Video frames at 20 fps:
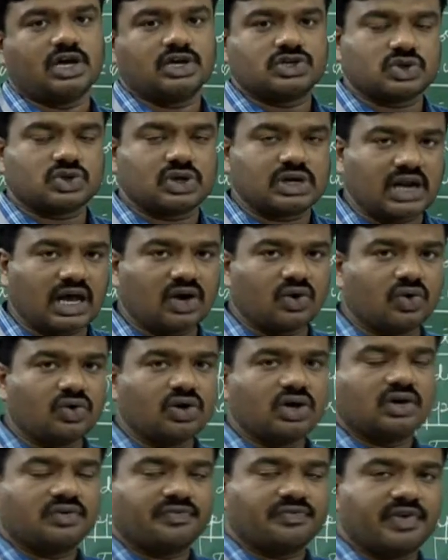So
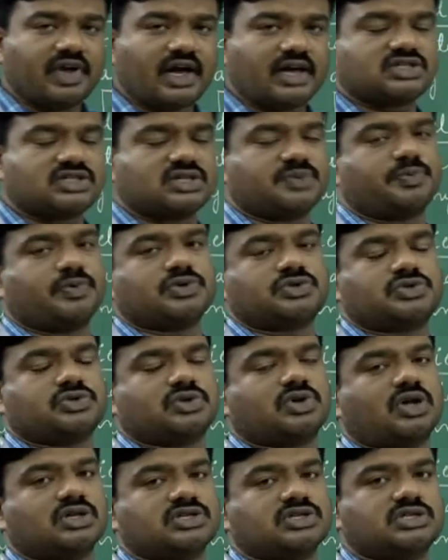now we are supposed
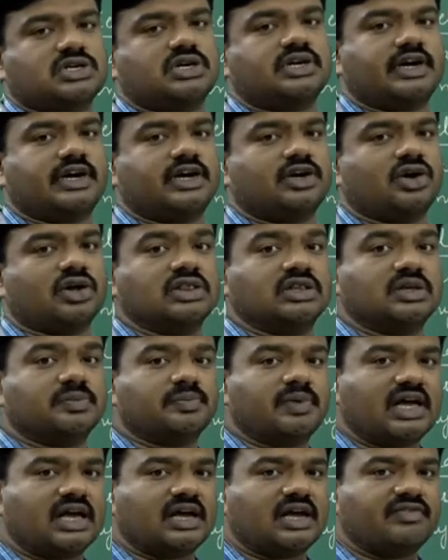to concentrate on the
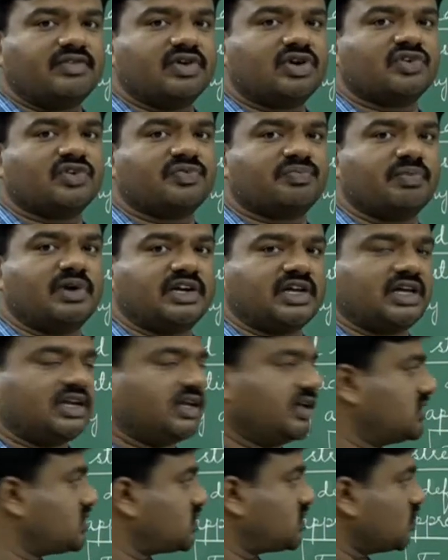behavior of
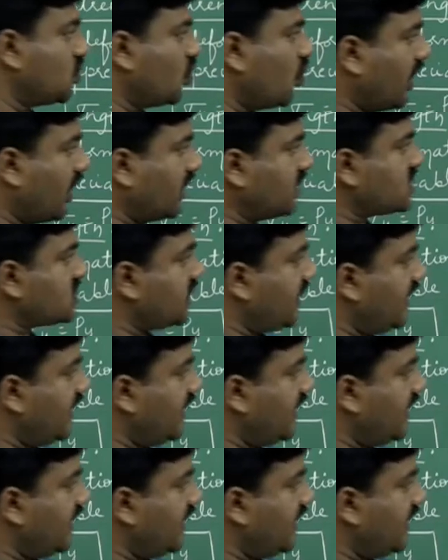materials once